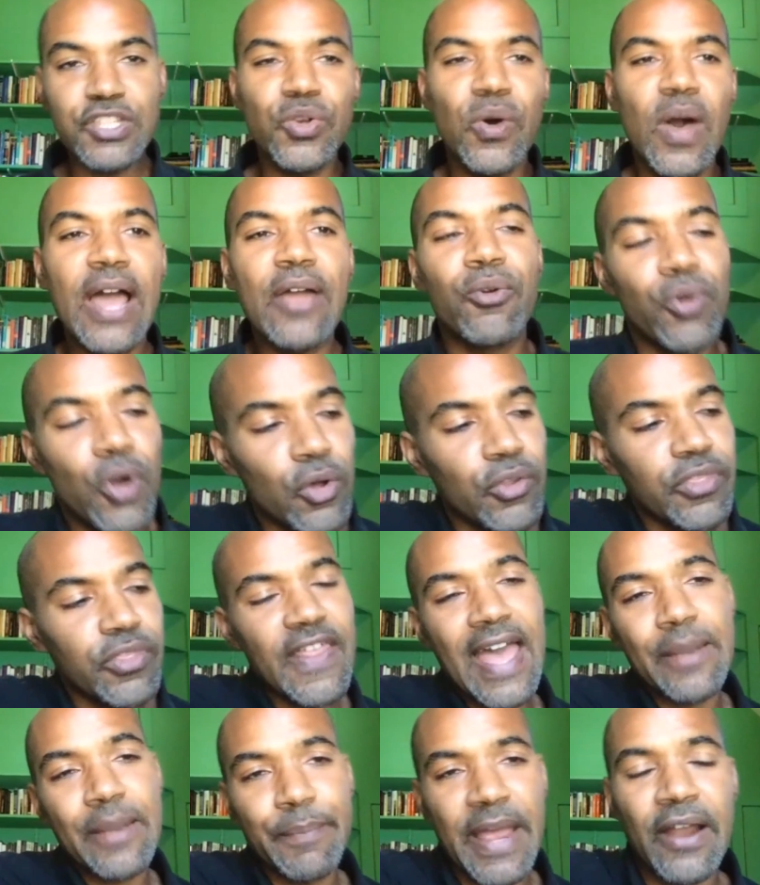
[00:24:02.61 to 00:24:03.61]
So I wrote
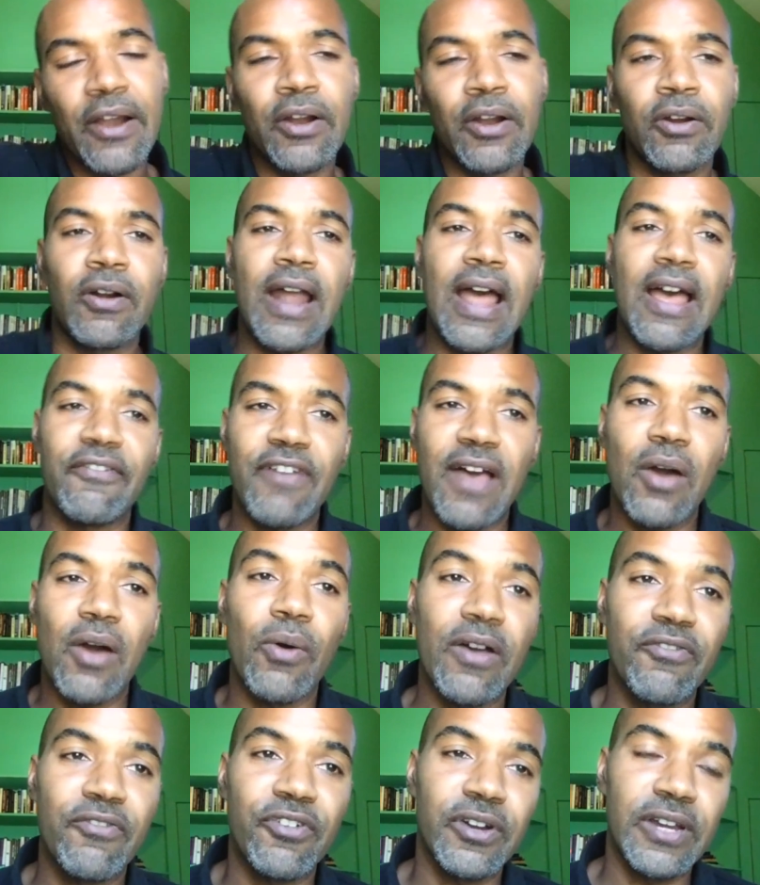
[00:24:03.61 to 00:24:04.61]
that paragraph,
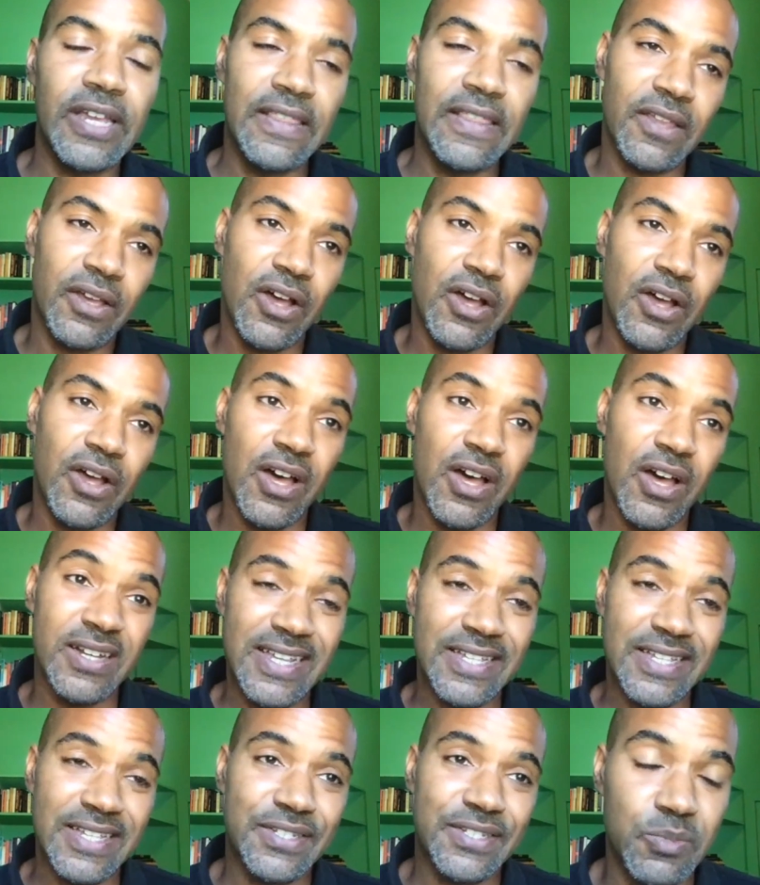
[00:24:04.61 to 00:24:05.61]
however, in the
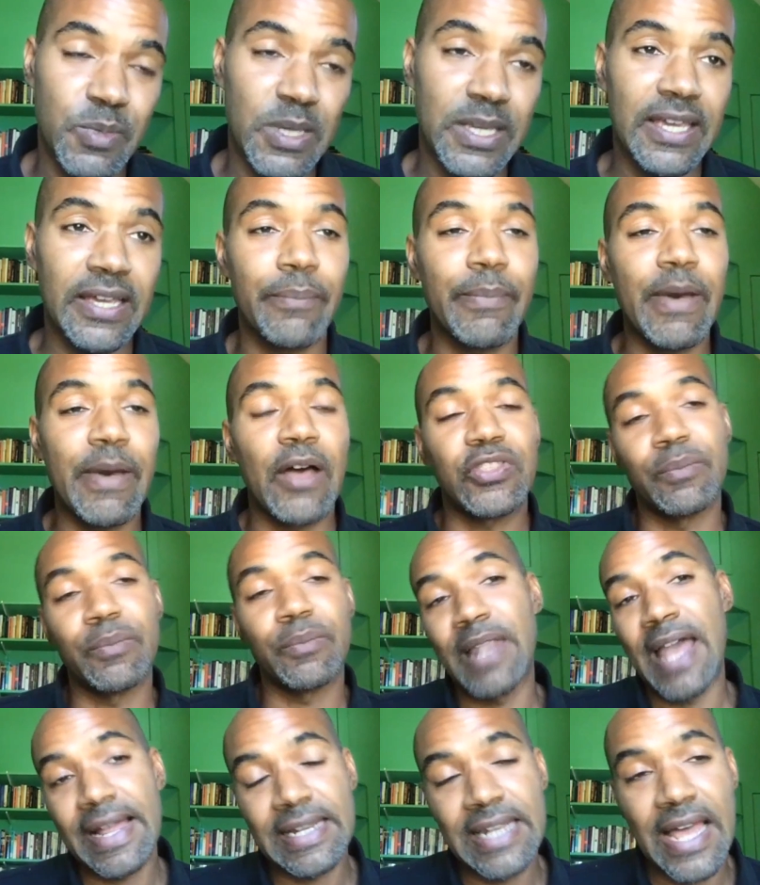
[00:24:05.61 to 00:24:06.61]
context of speaking about
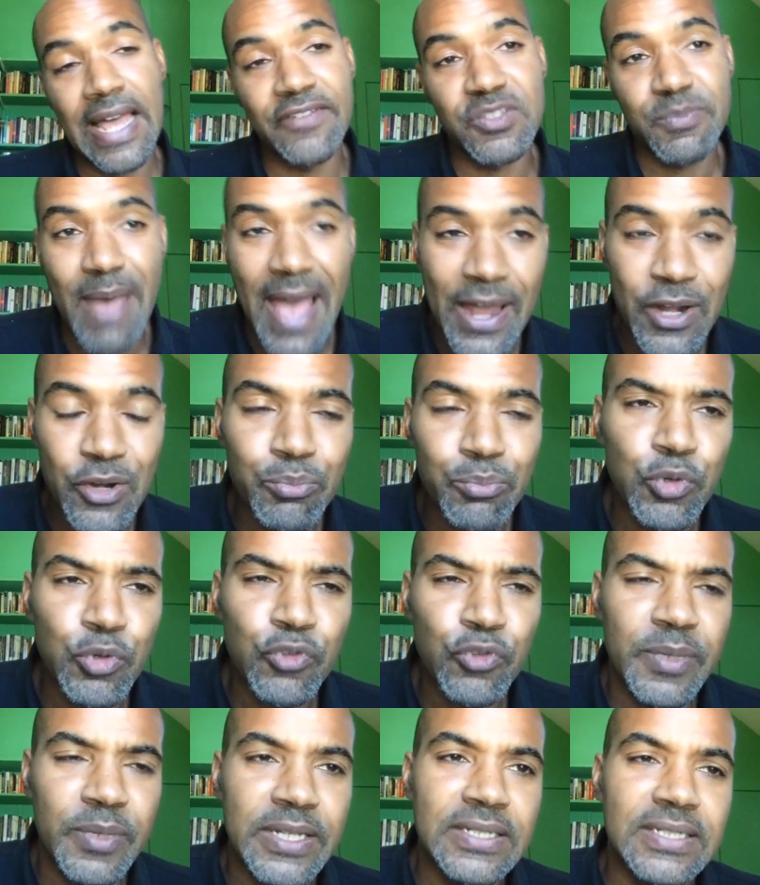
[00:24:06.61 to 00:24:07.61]
the Black Lives Matter
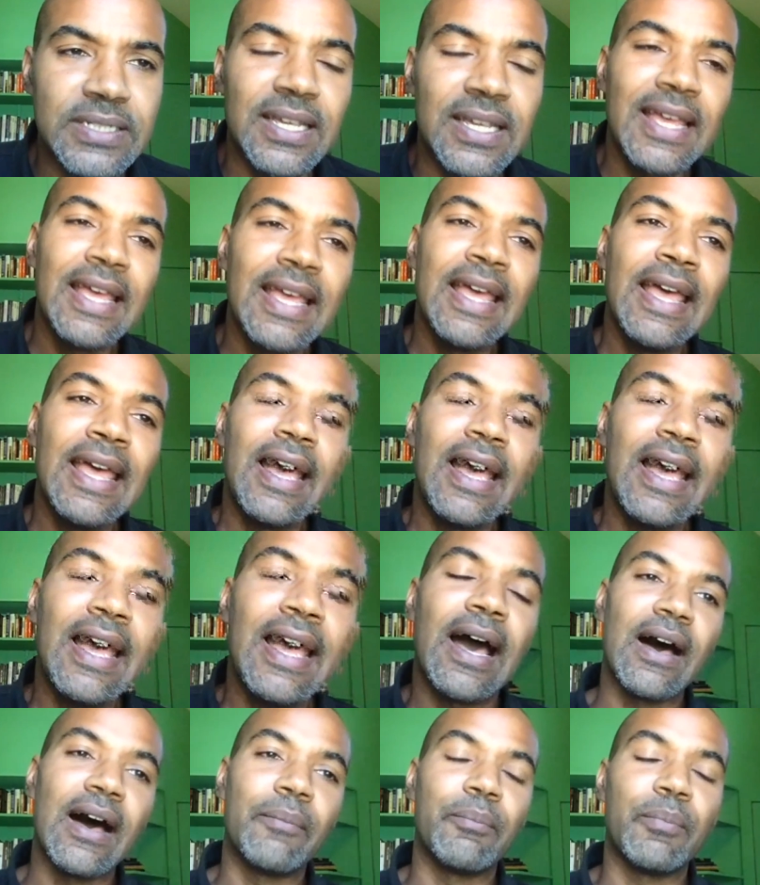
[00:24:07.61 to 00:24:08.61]
movement,
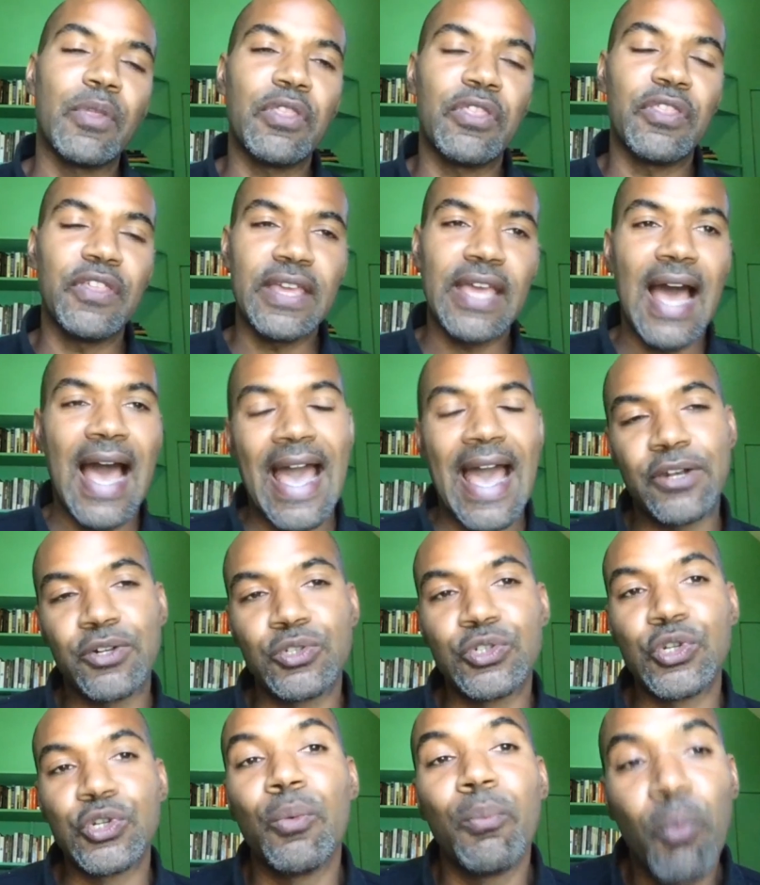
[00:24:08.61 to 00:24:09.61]
um, the
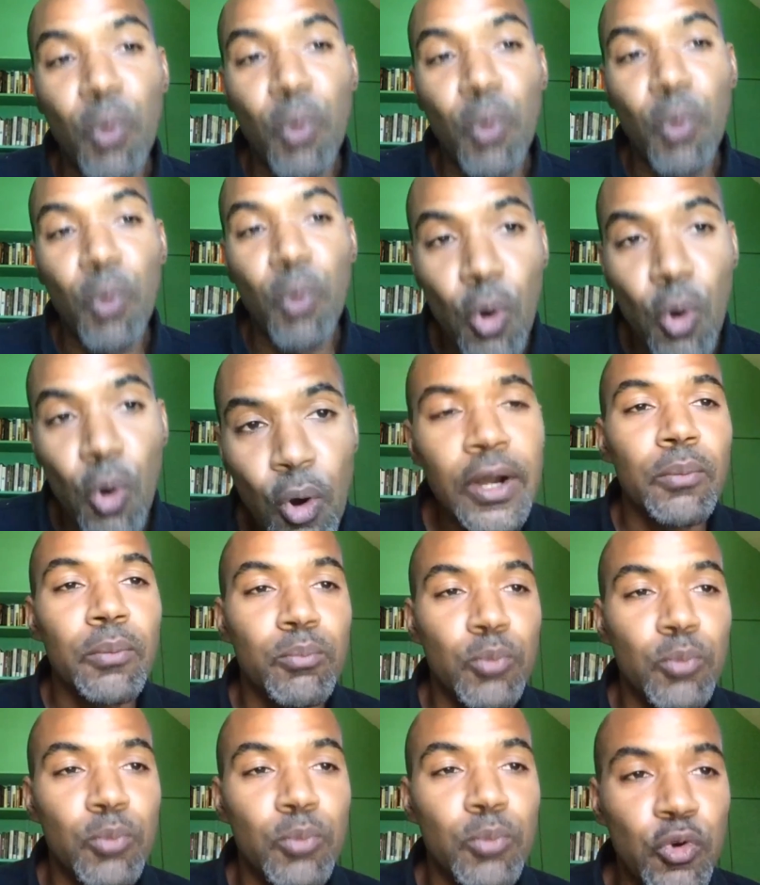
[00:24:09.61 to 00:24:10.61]
Idle No More
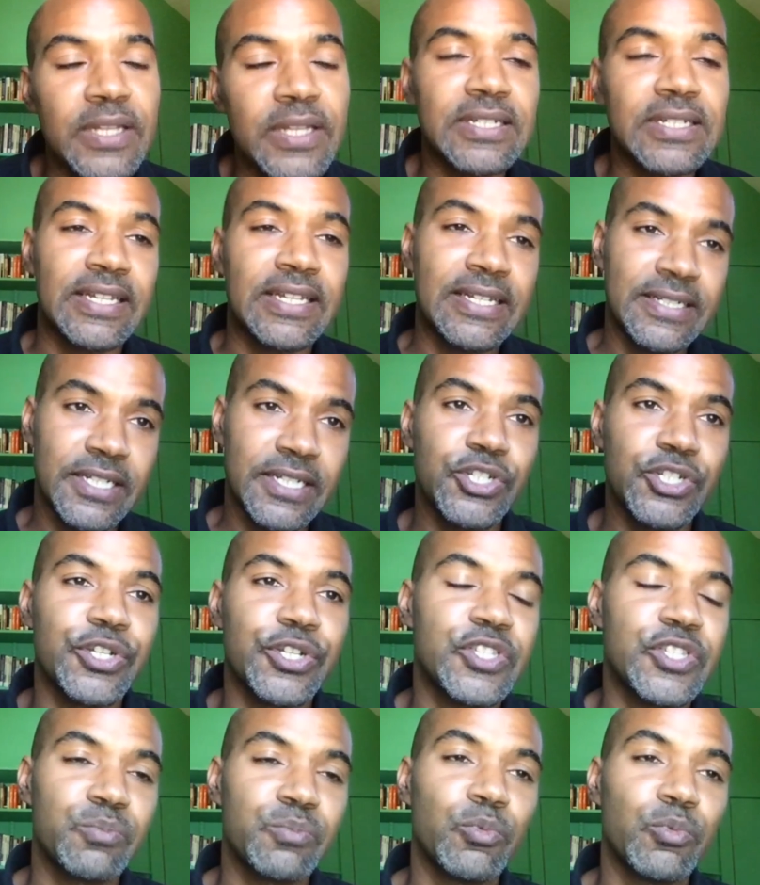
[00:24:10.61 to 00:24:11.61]
movement, an
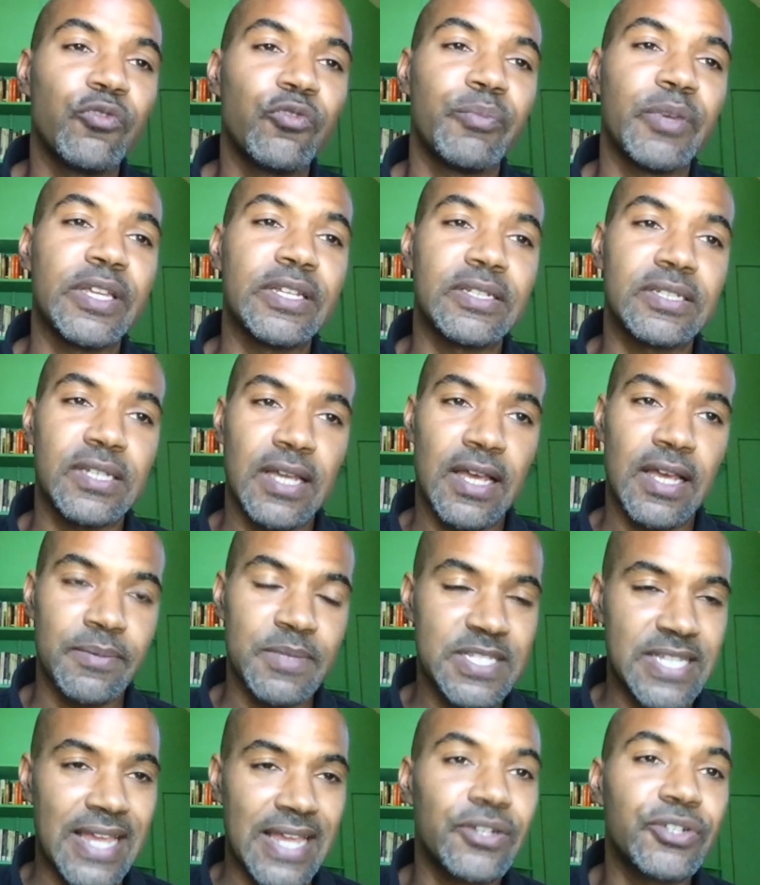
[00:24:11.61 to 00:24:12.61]
indigenous movement
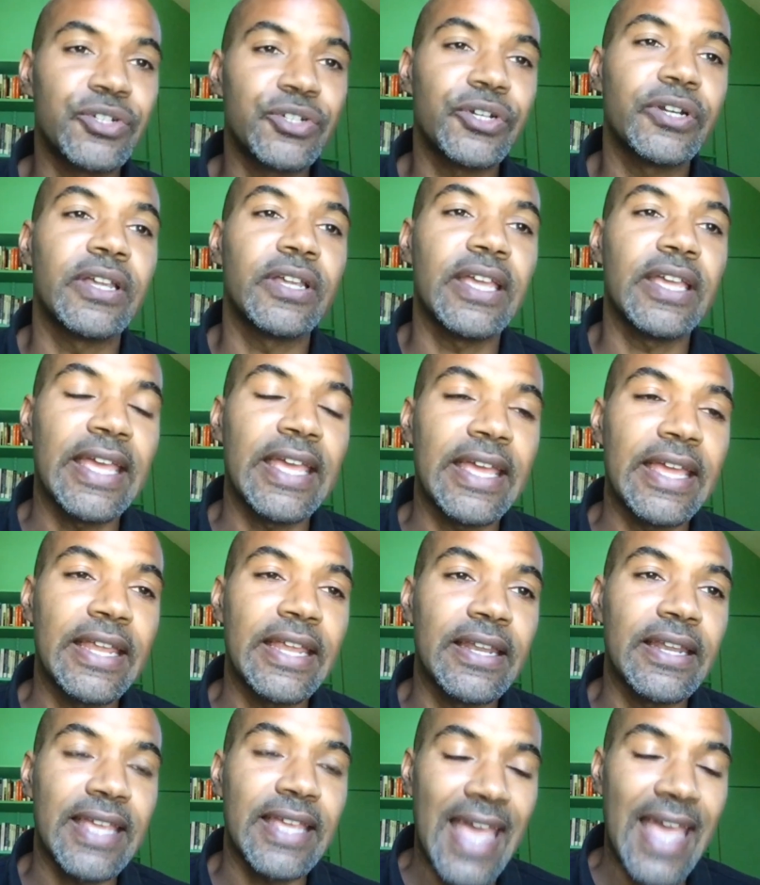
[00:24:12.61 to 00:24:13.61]
uh, centered
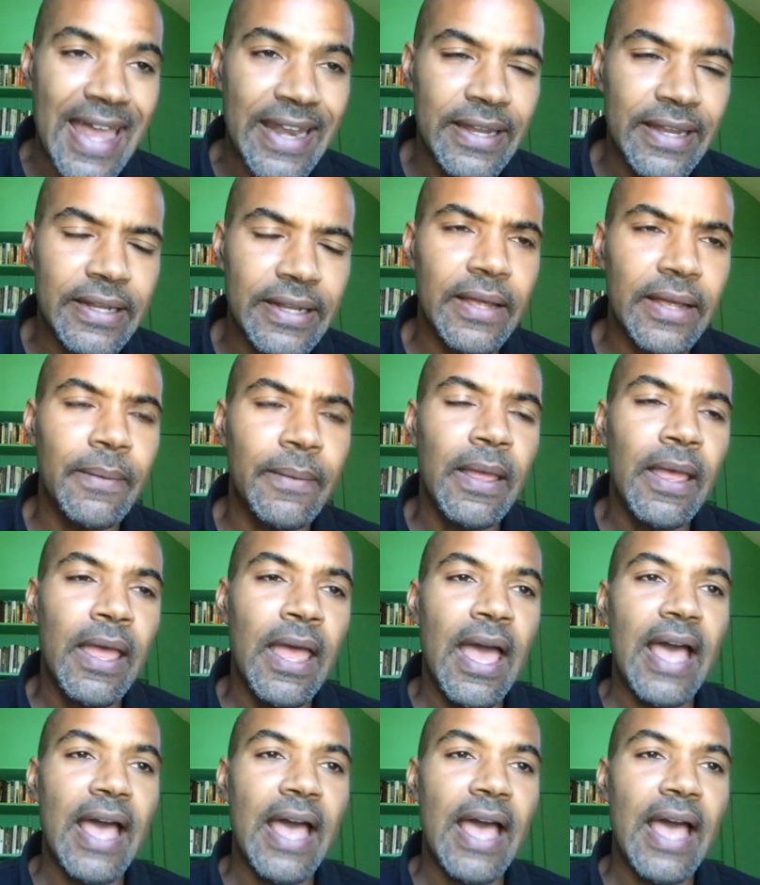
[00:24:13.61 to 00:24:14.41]
in Canada,